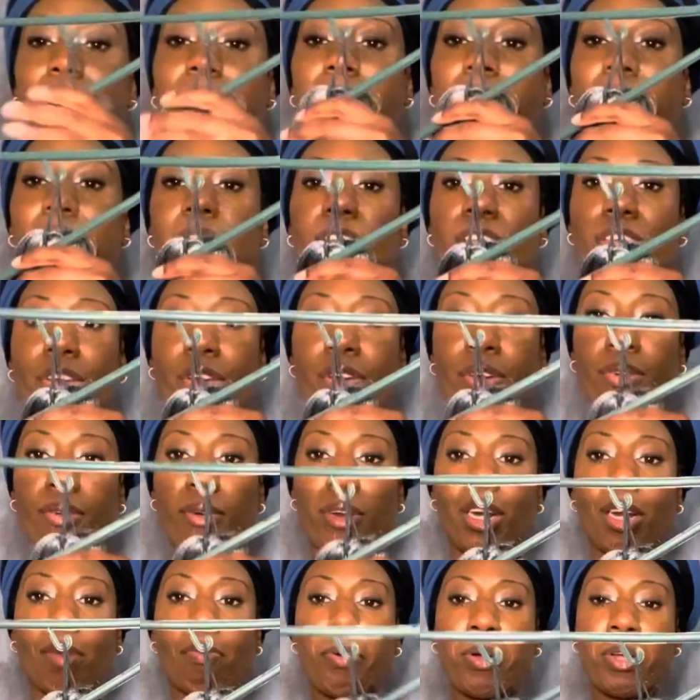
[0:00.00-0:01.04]
that you're
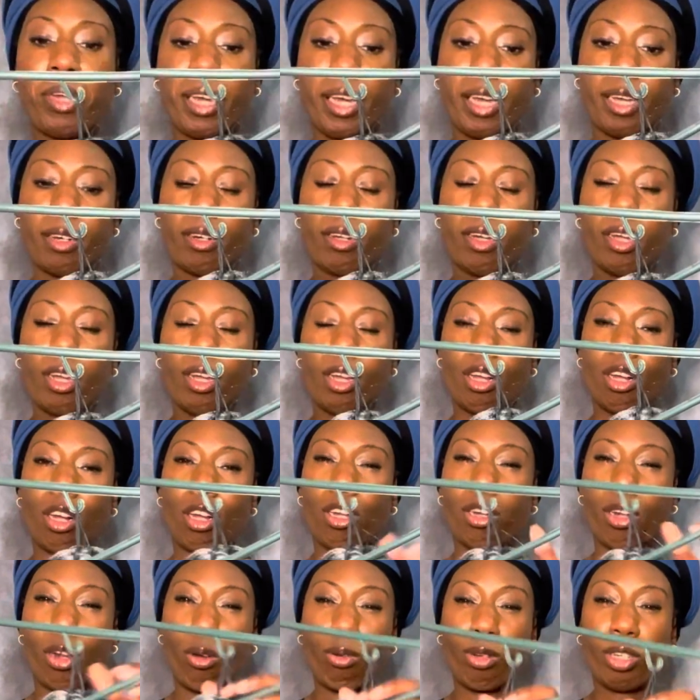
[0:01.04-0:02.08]
going to put
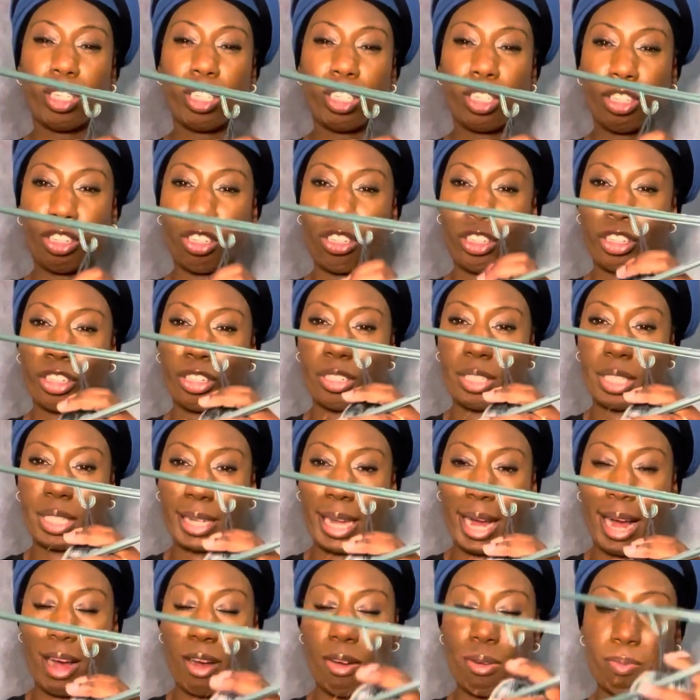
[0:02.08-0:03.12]
closest to your
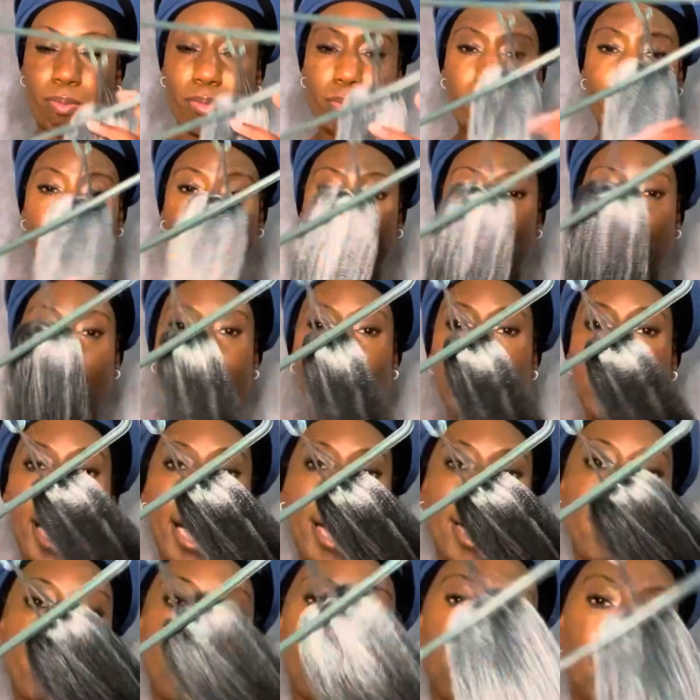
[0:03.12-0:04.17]
scalp,
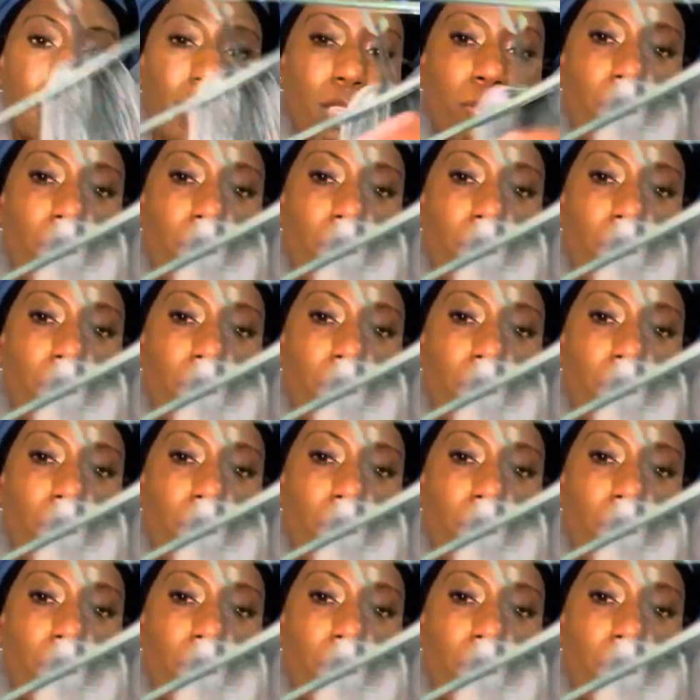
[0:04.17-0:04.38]
like this